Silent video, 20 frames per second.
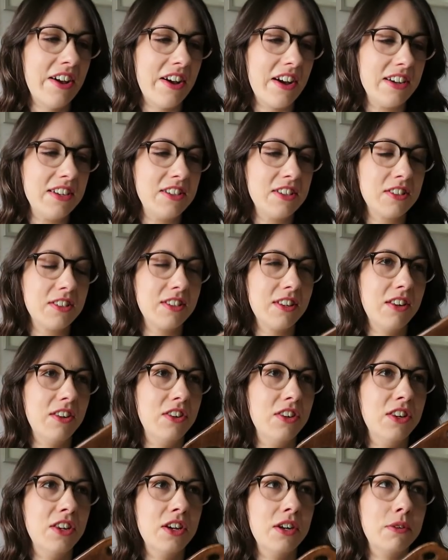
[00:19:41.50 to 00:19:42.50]
I just
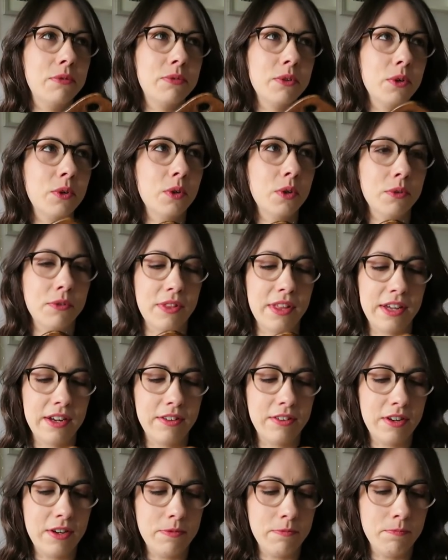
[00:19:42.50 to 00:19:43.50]
love all of
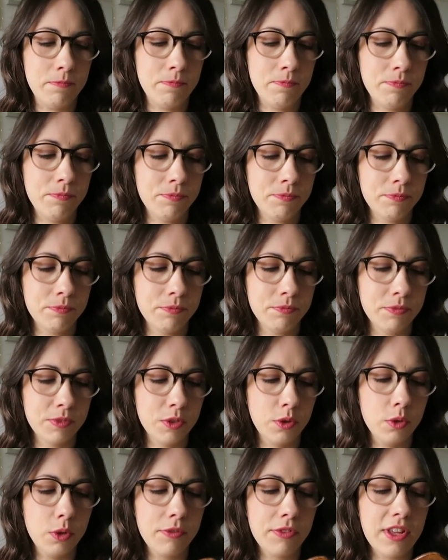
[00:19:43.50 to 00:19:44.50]
their,
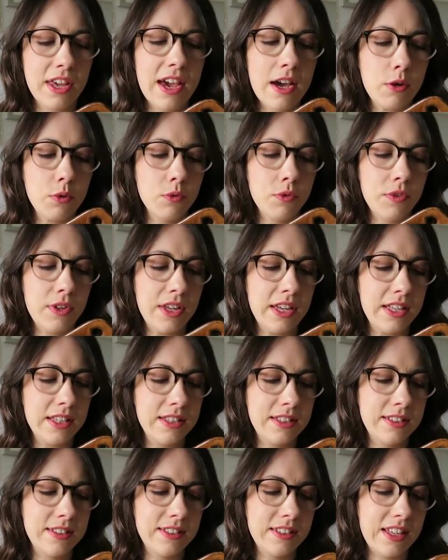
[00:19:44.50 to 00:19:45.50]
all of the
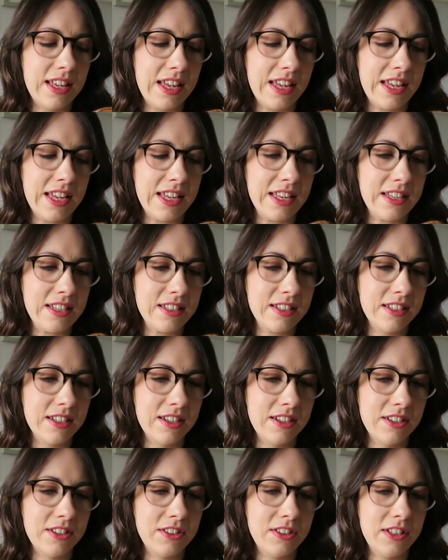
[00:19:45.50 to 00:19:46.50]
outfits, and
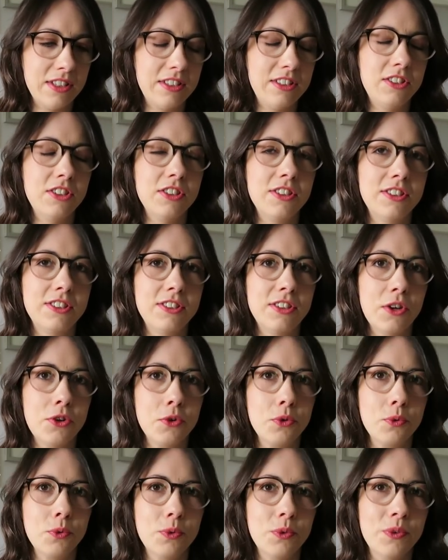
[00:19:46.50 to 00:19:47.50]
it's just
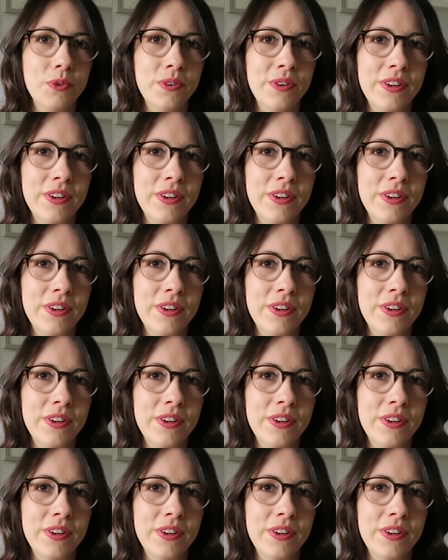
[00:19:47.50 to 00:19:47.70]
so...